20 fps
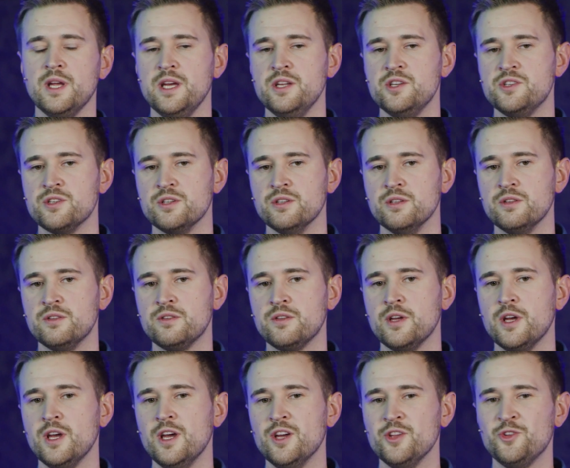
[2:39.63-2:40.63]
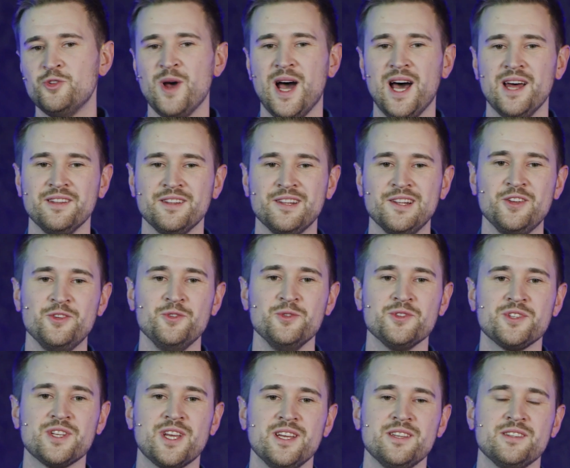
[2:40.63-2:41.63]
agent to handle
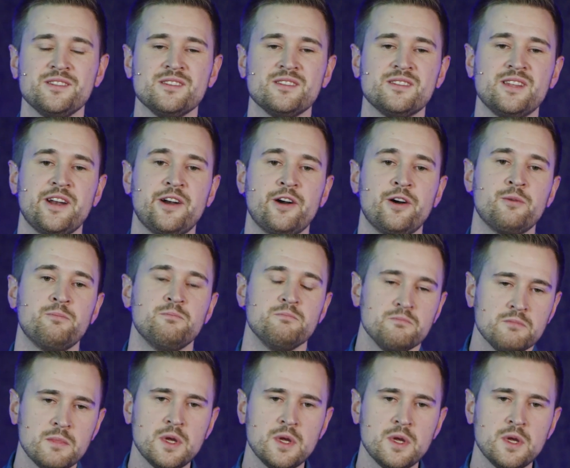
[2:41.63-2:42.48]
use cases that are